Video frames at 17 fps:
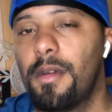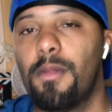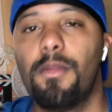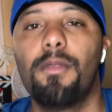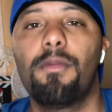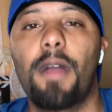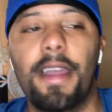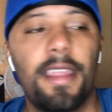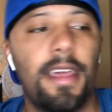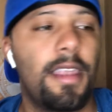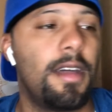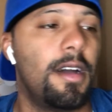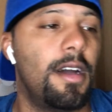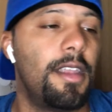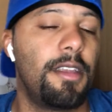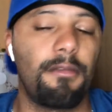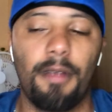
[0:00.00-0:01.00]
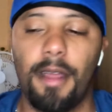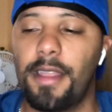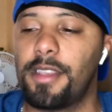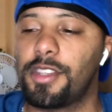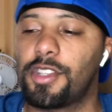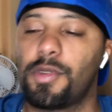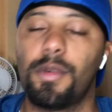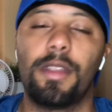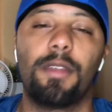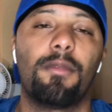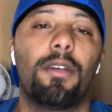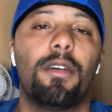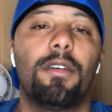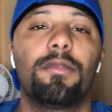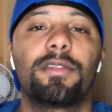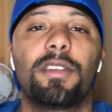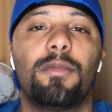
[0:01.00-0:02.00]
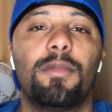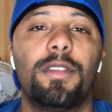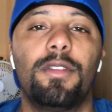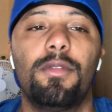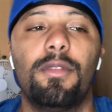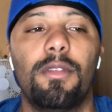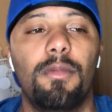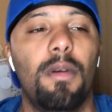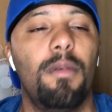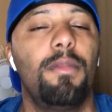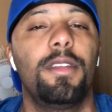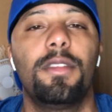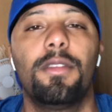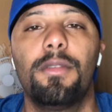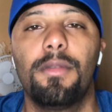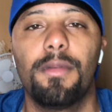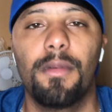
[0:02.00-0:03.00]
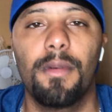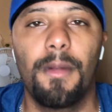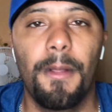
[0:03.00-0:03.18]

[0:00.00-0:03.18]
We right at 100 right and 20 wrong, so we doing what we do.